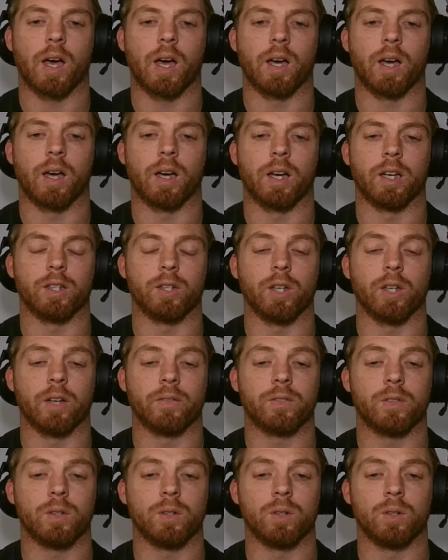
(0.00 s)
You
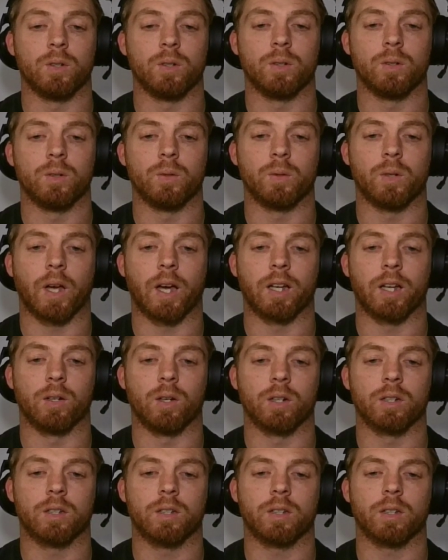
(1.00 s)
have to
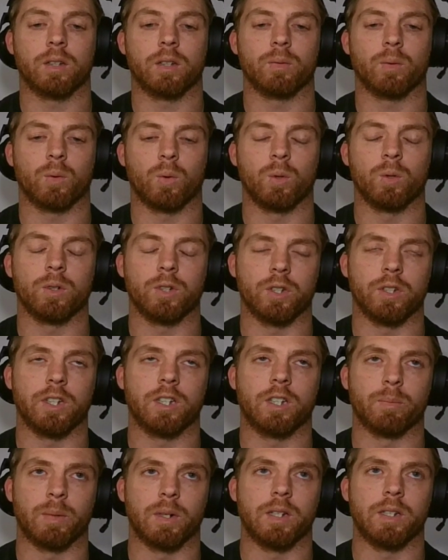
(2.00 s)
unlock all the unique
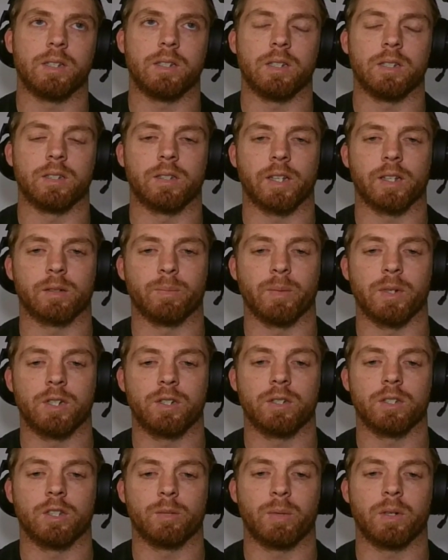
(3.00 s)
abilities that as
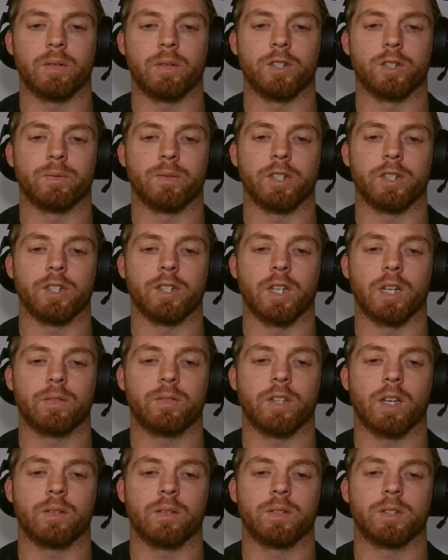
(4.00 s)
mentioned in the previous video. You have
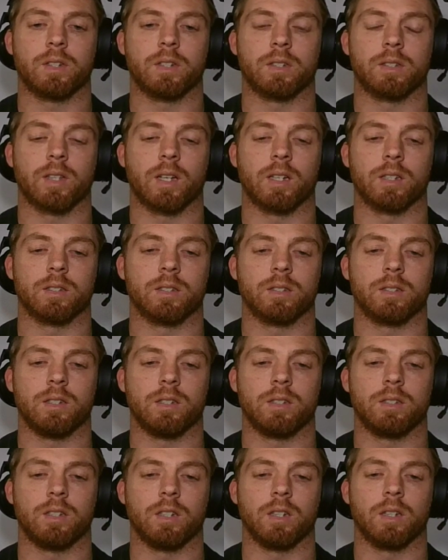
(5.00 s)
to have 6000
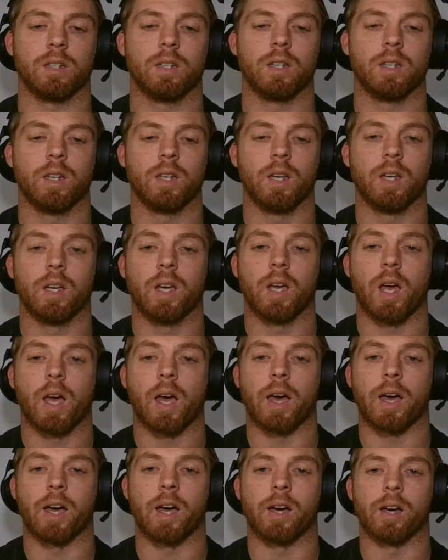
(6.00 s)
CC
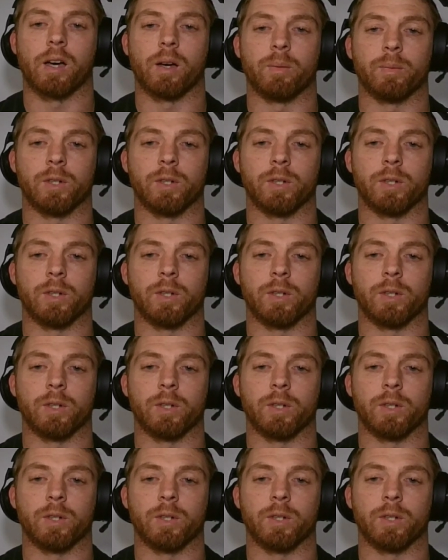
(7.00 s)
in